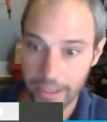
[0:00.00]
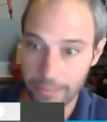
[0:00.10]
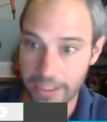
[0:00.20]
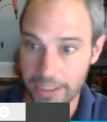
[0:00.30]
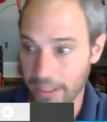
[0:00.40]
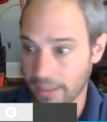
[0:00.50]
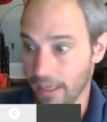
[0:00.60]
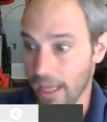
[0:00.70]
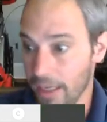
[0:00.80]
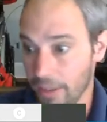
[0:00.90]
and especially because
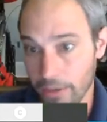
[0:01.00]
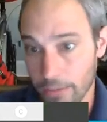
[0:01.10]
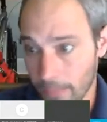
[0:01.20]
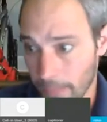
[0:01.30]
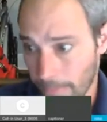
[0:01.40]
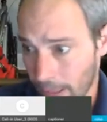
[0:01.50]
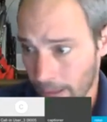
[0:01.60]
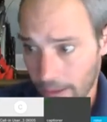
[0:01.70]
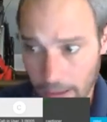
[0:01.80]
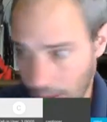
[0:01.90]
a lot of you
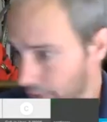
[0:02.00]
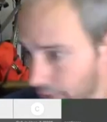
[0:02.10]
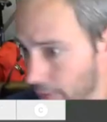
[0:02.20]
are in high